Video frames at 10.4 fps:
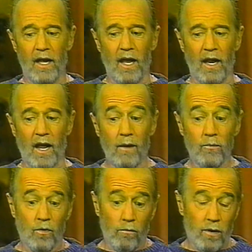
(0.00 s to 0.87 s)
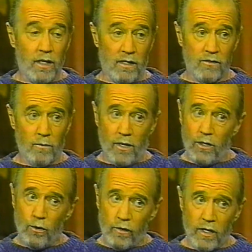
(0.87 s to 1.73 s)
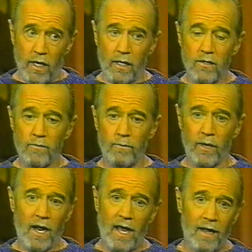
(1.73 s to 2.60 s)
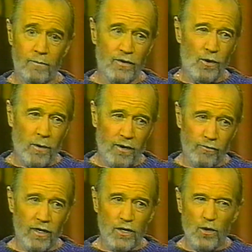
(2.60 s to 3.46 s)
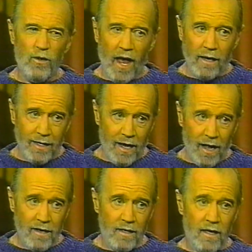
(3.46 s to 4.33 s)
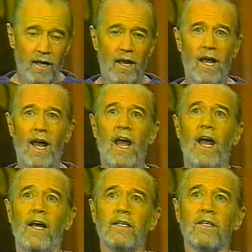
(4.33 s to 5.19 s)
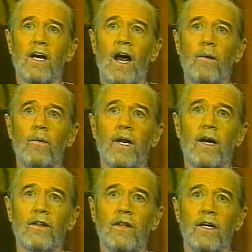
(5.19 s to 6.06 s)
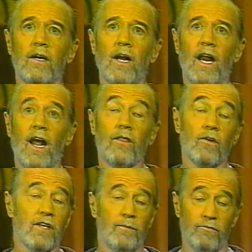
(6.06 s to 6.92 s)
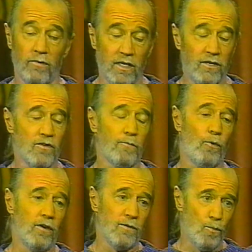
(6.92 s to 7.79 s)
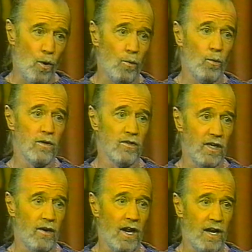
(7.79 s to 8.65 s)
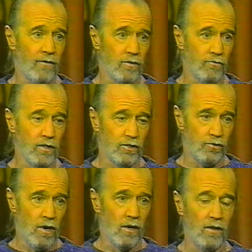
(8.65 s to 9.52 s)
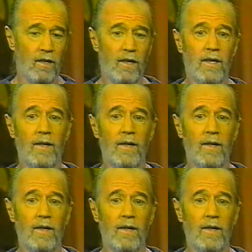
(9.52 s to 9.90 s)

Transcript: And I was already into my new things, but but nobody really knew that yet. And I went out there, and I thought they'd be really disappointed that Mort wasn't there, and I'd have to really struggle.